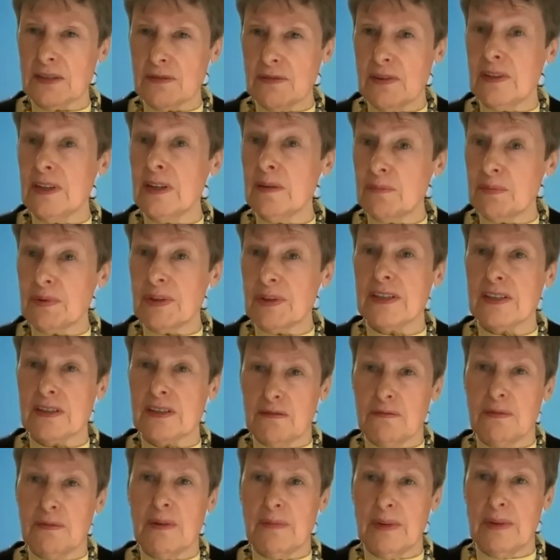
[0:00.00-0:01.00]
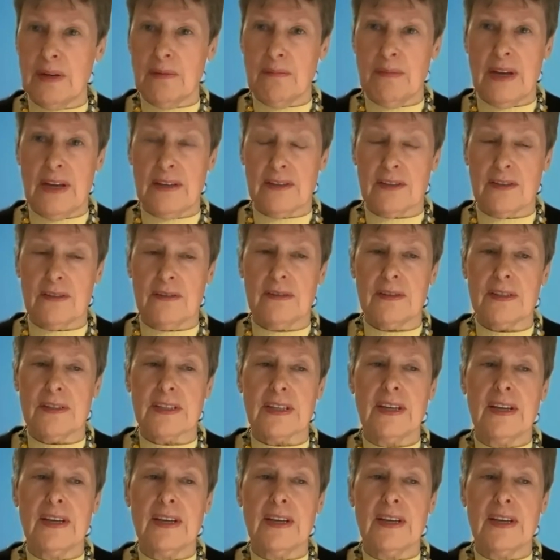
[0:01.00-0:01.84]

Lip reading: very impressive women ambassadors.